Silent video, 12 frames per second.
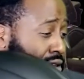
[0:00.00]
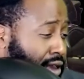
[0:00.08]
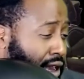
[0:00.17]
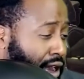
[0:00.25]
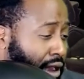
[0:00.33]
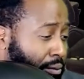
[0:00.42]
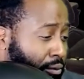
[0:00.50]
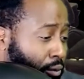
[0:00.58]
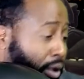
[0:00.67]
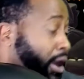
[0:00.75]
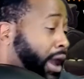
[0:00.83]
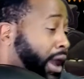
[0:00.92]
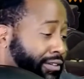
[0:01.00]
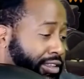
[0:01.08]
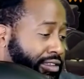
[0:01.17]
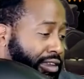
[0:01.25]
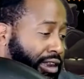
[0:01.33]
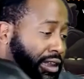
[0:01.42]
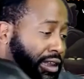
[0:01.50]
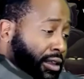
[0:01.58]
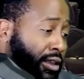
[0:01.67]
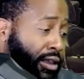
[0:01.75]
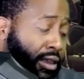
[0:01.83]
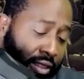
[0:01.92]
where I have it sitting,
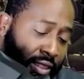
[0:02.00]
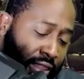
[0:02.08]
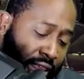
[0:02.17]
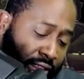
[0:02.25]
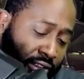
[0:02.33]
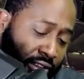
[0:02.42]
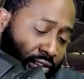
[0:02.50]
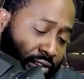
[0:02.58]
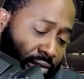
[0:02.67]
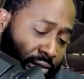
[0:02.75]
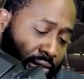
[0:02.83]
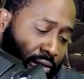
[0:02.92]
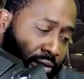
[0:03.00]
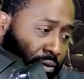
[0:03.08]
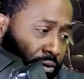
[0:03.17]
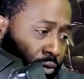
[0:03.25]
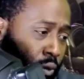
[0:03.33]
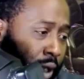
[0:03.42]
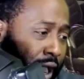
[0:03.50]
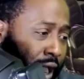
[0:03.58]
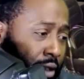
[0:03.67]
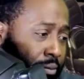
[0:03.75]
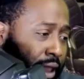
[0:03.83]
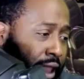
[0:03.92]
this
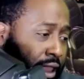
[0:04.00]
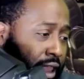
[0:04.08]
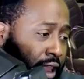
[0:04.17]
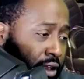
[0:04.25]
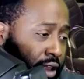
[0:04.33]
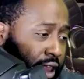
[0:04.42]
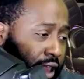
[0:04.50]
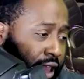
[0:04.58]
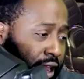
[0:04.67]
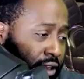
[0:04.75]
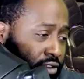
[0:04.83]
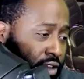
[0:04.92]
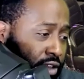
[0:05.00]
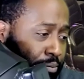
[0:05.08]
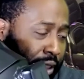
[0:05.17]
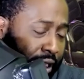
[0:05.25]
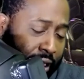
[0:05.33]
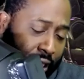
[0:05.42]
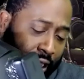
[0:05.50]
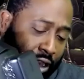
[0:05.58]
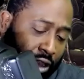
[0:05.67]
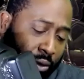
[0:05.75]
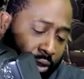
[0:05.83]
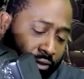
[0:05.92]
wire back here can kind of start bending and
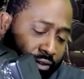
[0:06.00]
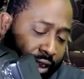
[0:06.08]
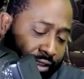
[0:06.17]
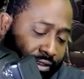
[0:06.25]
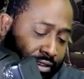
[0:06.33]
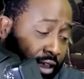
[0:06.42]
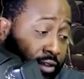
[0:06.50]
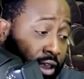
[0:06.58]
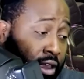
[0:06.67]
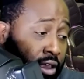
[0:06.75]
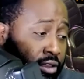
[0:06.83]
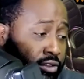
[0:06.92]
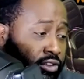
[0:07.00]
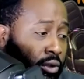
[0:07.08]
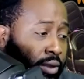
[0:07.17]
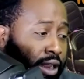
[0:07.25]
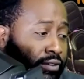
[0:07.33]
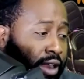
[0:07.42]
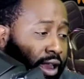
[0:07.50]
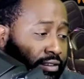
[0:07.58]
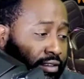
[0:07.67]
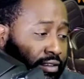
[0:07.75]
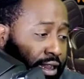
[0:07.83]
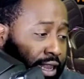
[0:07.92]
doing funny stuff. So whenever I
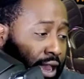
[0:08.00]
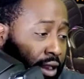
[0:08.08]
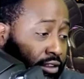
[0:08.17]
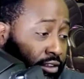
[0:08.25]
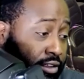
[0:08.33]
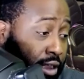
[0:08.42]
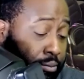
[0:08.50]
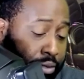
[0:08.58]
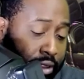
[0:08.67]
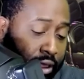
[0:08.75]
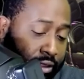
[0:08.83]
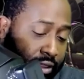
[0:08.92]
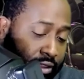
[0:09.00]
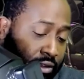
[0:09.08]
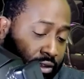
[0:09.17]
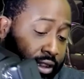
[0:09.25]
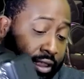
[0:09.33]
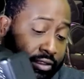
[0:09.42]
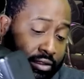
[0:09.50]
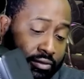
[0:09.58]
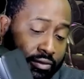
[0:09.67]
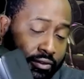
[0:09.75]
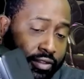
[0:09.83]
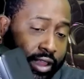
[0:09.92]
sit it down, I just unplug this so it doesn't
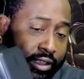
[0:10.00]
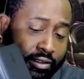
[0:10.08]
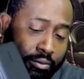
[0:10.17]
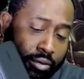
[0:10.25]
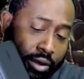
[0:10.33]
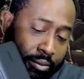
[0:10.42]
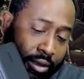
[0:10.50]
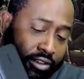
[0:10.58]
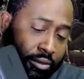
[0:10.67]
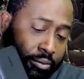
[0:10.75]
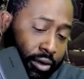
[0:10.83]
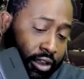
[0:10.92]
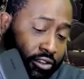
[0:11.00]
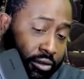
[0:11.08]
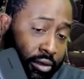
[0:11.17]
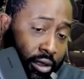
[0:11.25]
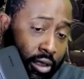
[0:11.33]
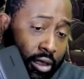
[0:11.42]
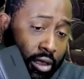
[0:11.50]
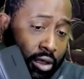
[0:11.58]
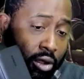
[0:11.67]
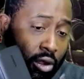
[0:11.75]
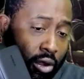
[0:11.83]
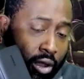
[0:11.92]
flex and put a bunch of pressure
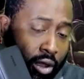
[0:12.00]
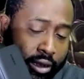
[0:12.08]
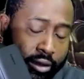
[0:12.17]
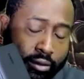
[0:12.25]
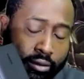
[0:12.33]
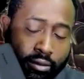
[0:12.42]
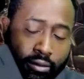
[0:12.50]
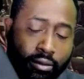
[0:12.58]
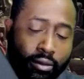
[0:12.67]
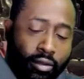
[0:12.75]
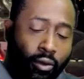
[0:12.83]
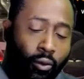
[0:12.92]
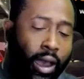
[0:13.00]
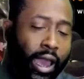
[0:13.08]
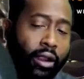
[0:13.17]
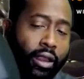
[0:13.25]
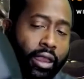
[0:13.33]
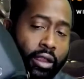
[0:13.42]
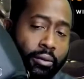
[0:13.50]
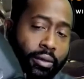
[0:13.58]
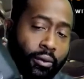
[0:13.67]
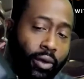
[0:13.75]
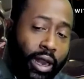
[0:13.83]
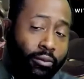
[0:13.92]
on the wire here.
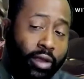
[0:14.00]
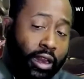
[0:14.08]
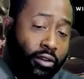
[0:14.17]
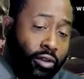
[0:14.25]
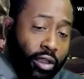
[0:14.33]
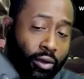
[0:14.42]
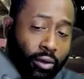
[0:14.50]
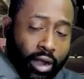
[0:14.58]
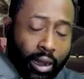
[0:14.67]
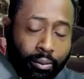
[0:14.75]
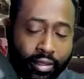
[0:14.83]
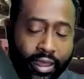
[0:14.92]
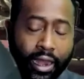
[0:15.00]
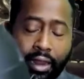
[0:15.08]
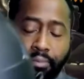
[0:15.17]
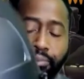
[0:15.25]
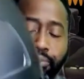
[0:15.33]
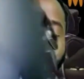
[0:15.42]
But when I'm ready to record, I put that in.